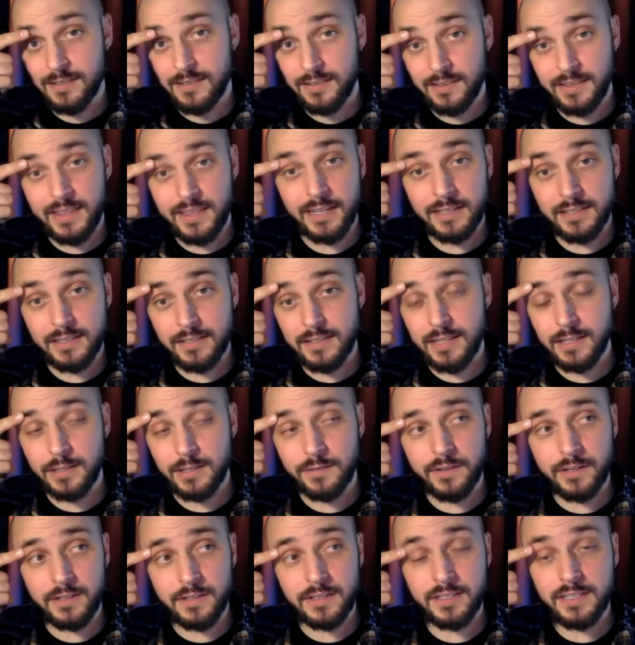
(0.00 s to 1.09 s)
That's
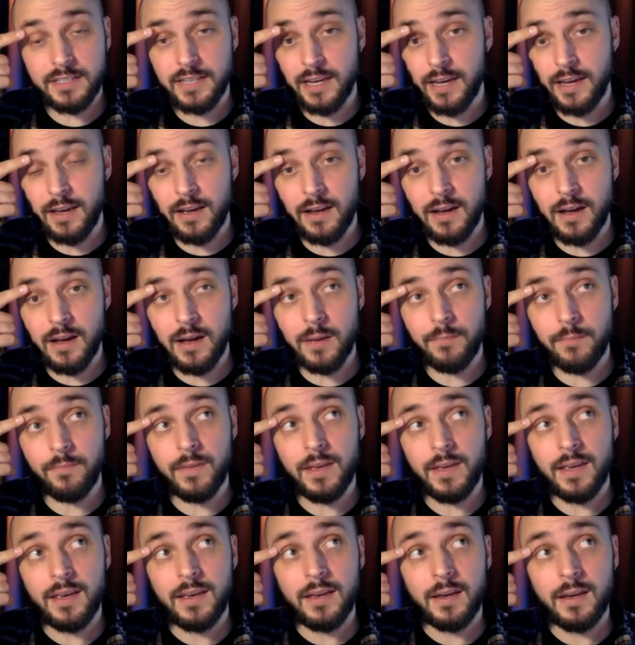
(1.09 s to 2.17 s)
fair to say.
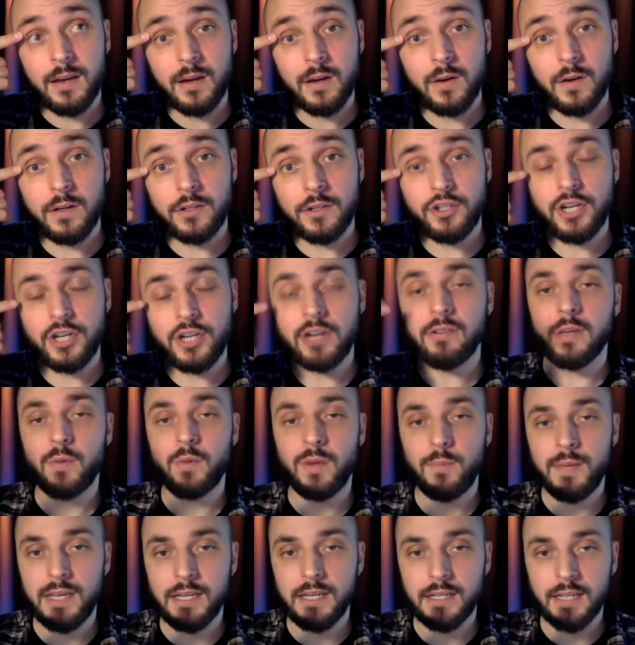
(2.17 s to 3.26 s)
Generally, we
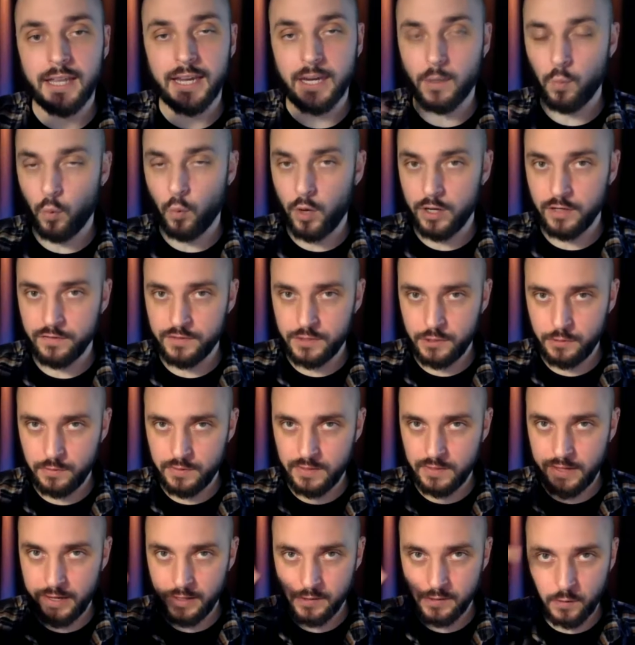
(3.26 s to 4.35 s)
mean like one of two
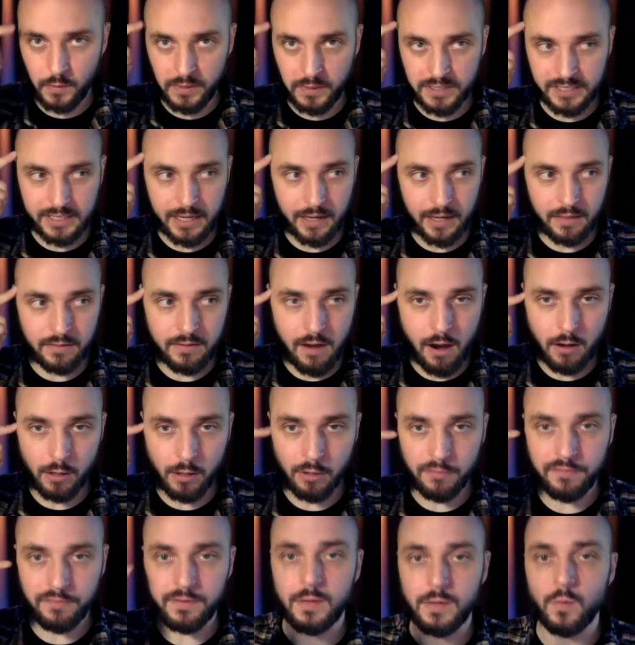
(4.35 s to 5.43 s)
things when we say
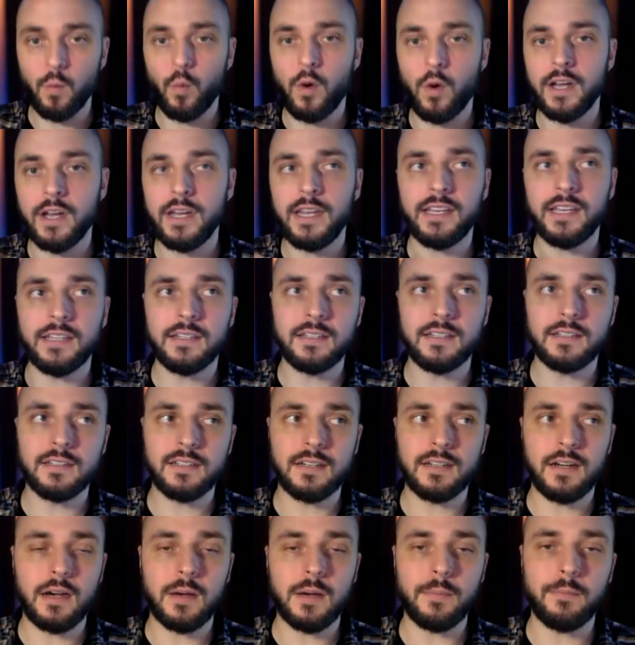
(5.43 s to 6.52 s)
ethnography. One is
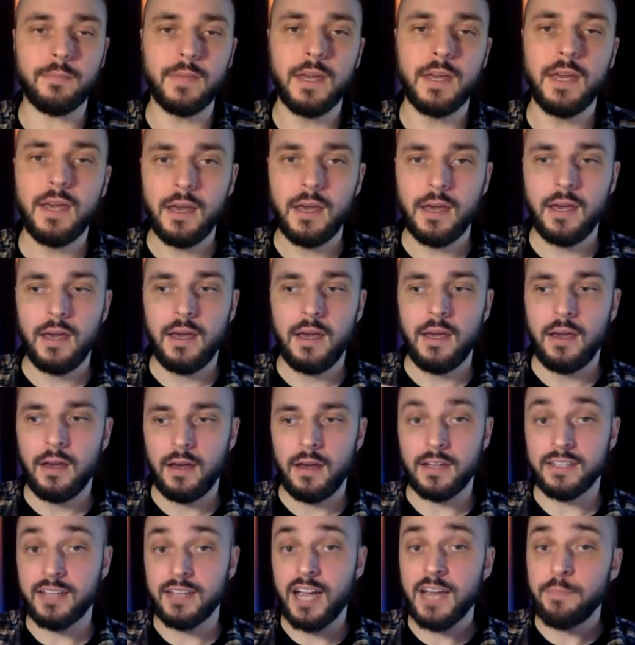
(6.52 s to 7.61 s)

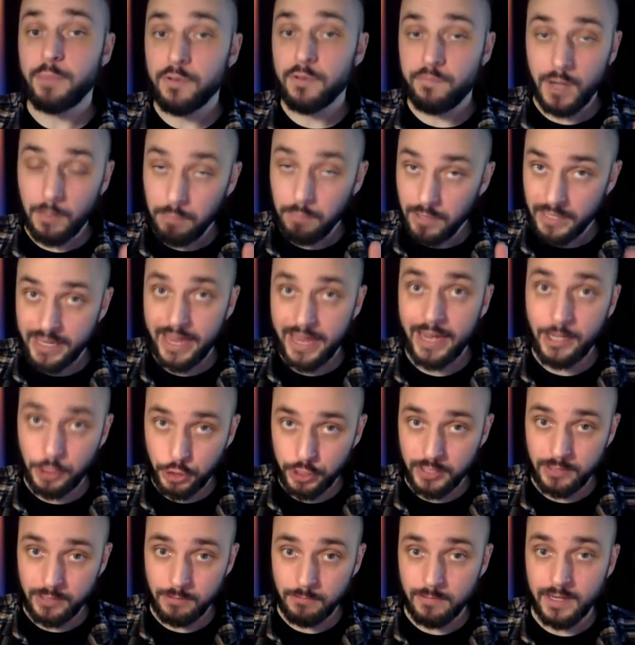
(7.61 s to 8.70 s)
a type of
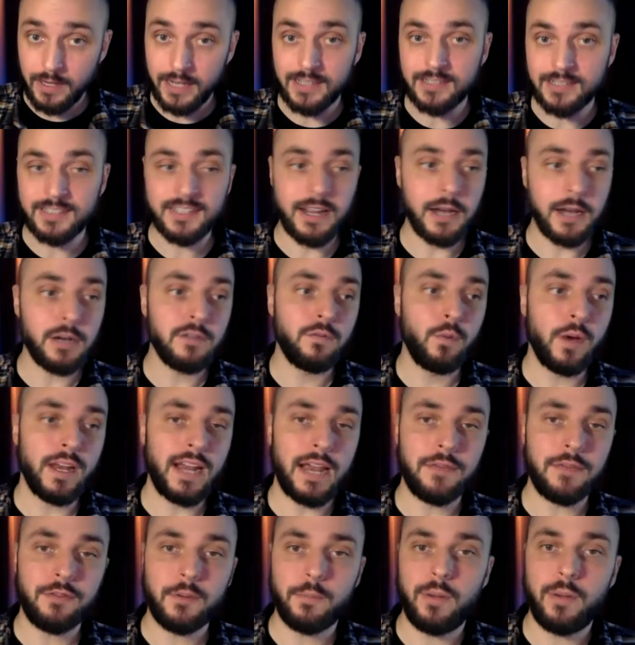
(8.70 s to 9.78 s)
publication, right? It's kind of
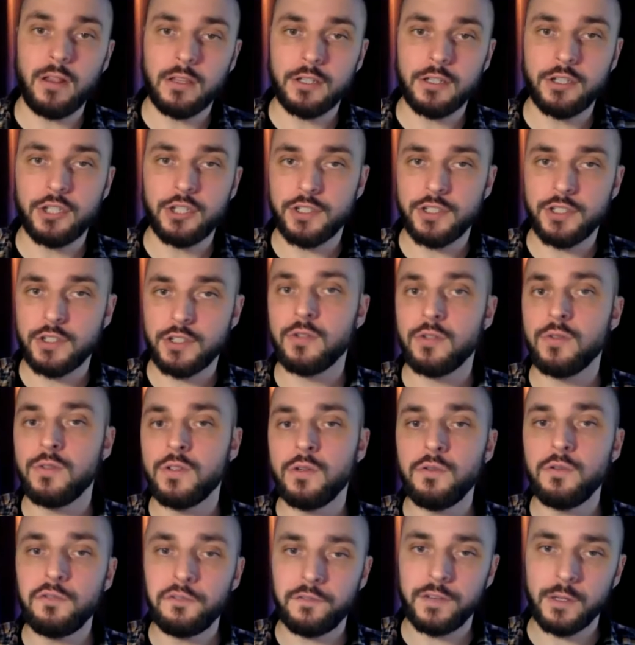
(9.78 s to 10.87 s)
what anthropologists who
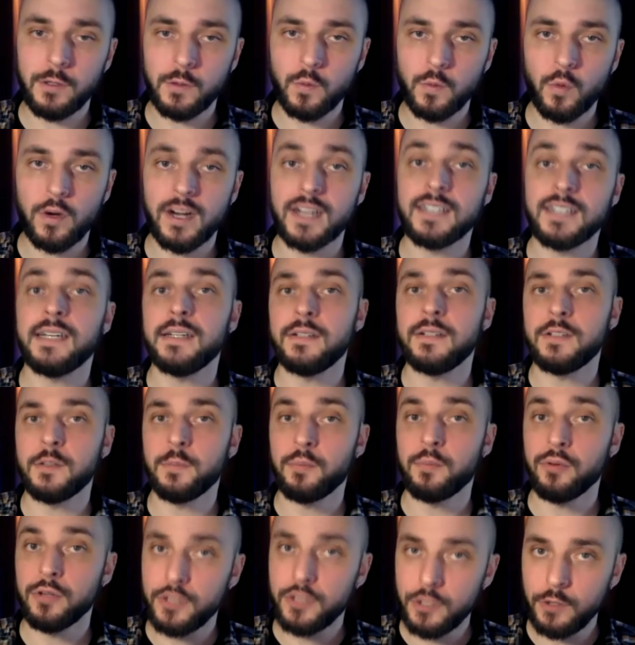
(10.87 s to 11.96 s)
do field work tend to
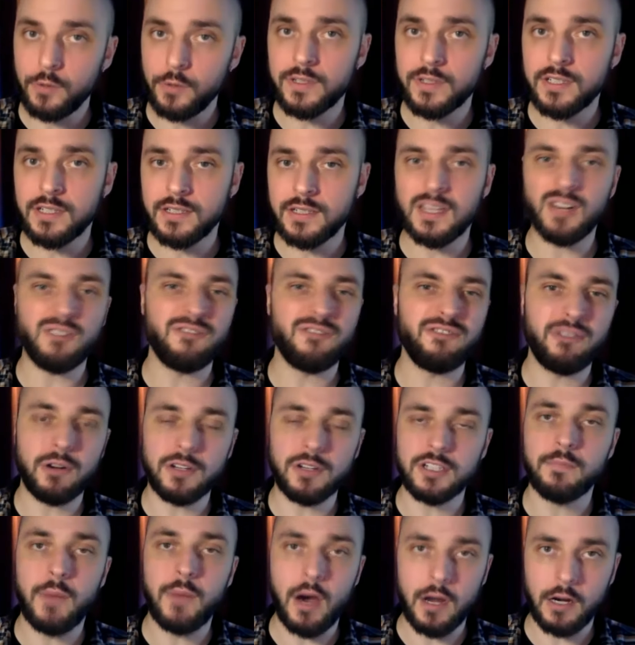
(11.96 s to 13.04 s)
produce as their
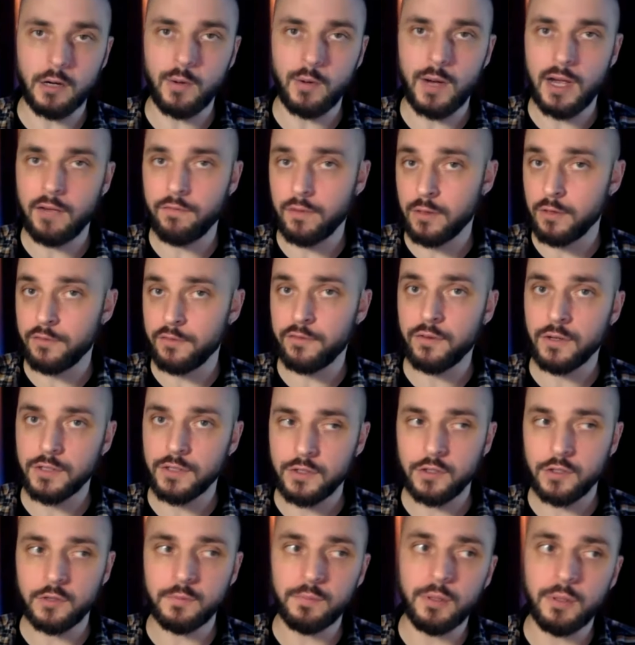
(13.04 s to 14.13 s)
first monograph or their
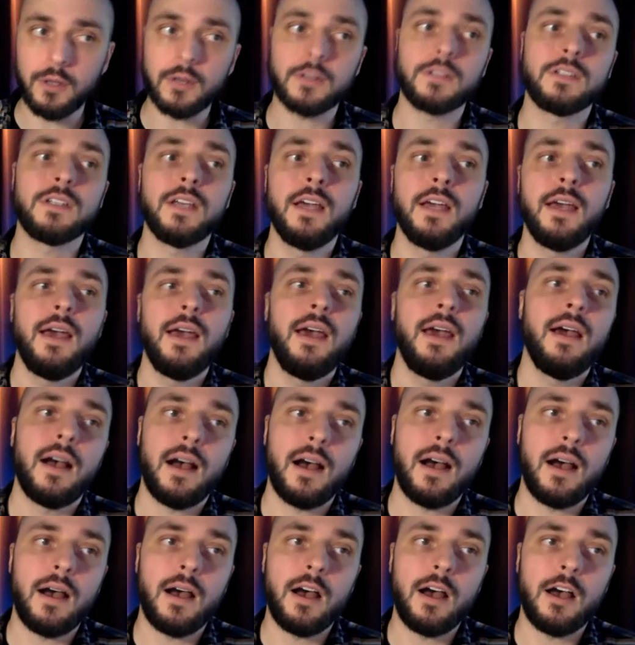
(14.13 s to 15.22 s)
first two books.
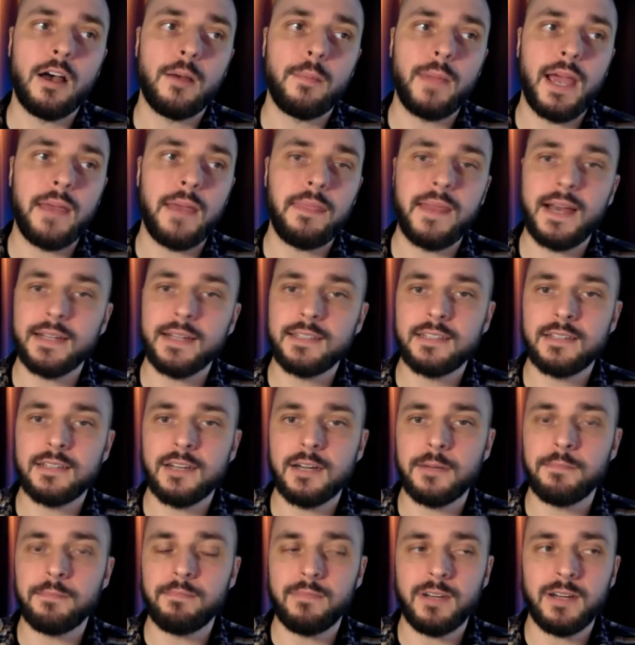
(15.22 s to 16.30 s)
And that's
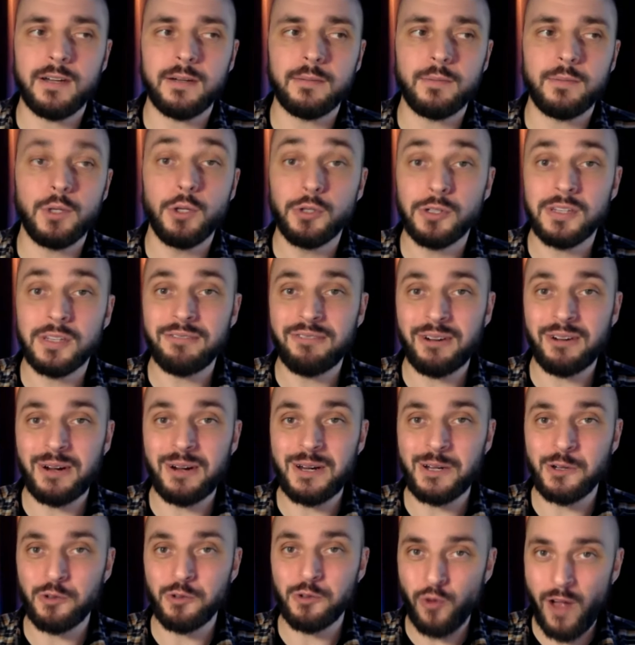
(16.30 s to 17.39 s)
usually
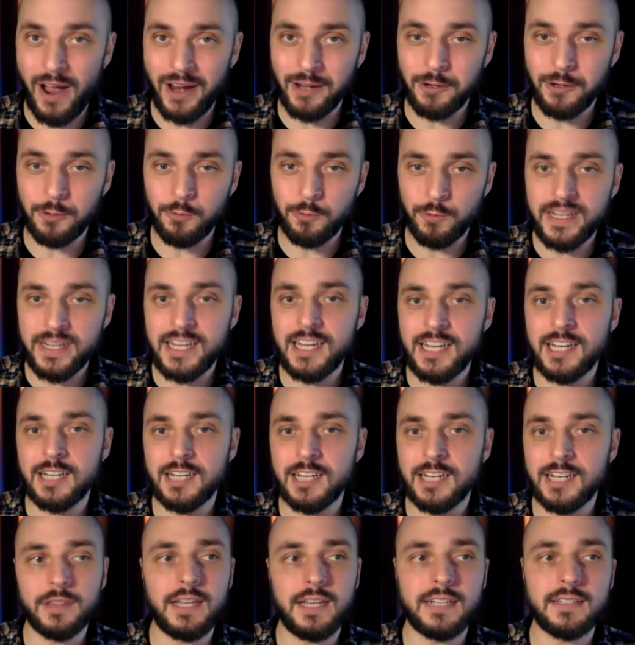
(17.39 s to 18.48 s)
very dry to read,
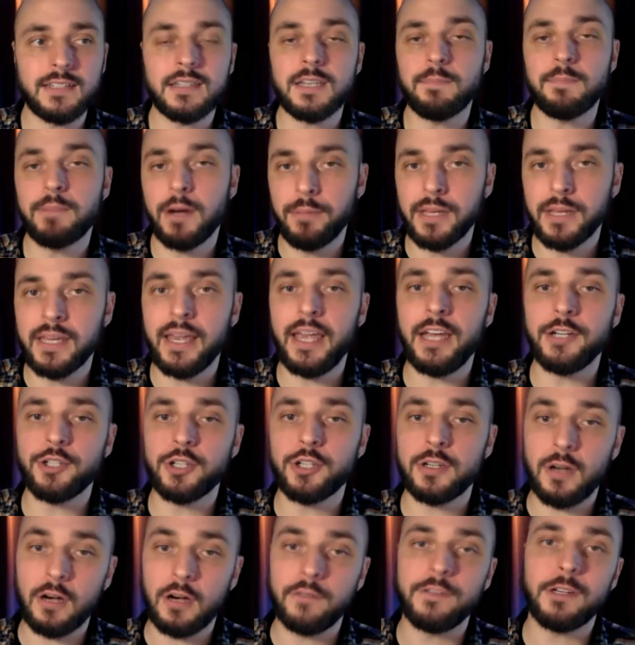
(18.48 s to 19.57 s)
but that's the
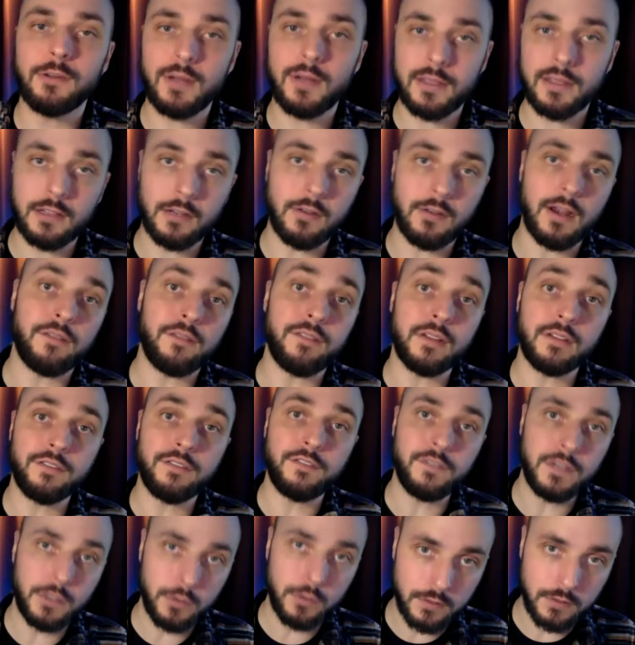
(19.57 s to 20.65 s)
publication of your ethnographic
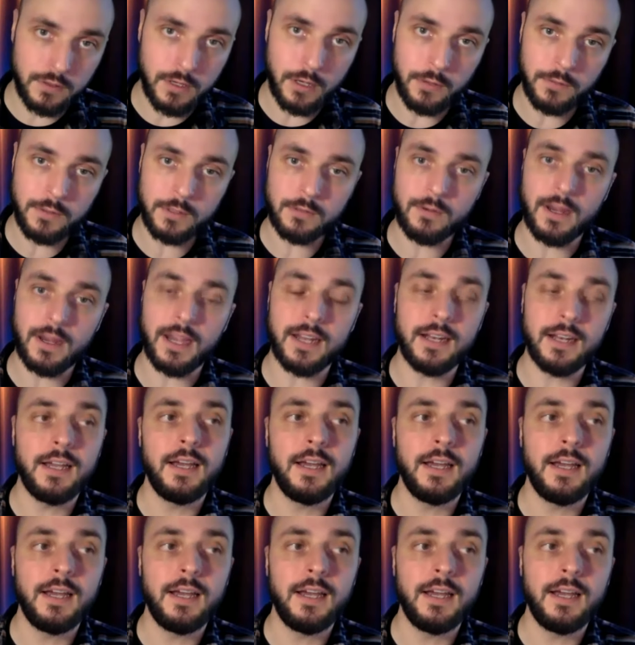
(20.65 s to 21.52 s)
field notes, right?